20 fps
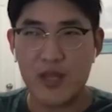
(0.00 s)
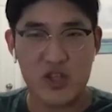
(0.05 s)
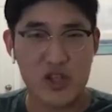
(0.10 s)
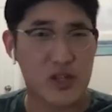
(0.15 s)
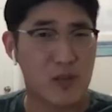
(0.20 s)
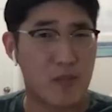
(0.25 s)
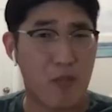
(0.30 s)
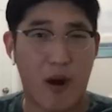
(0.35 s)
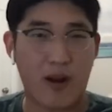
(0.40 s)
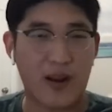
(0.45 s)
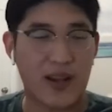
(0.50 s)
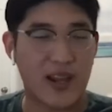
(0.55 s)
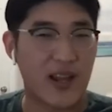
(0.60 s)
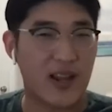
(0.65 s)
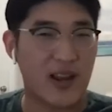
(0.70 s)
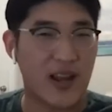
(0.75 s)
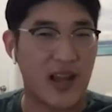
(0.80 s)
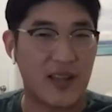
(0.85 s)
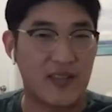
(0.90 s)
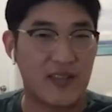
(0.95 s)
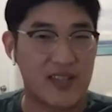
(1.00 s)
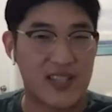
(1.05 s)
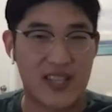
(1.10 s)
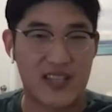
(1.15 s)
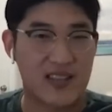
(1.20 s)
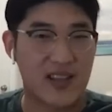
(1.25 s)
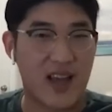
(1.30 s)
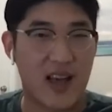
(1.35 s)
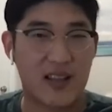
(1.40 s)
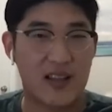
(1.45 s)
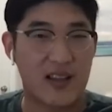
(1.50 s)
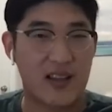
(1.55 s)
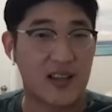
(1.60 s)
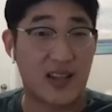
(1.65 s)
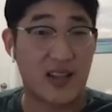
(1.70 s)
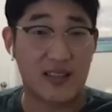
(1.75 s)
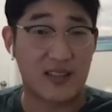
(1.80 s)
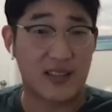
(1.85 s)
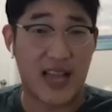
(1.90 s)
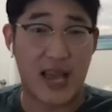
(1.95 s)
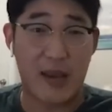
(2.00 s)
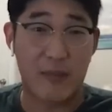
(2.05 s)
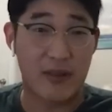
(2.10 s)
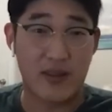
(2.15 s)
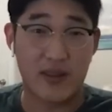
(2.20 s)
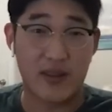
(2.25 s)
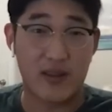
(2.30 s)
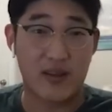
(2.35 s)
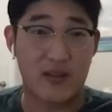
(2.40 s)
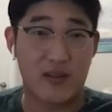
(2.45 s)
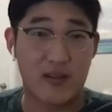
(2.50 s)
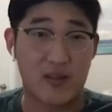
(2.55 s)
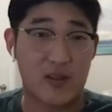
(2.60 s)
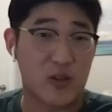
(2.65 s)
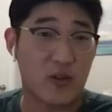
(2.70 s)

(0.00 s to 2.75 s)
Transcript: just the market and the seasonality, like the time of the year.